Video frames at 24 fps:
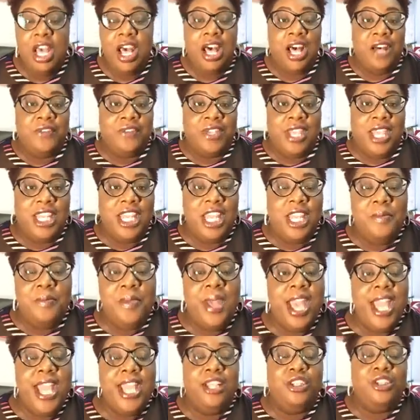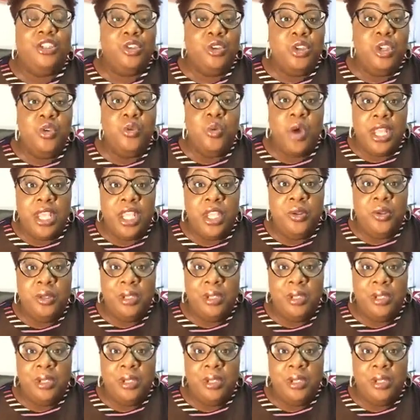of getting paid doing what you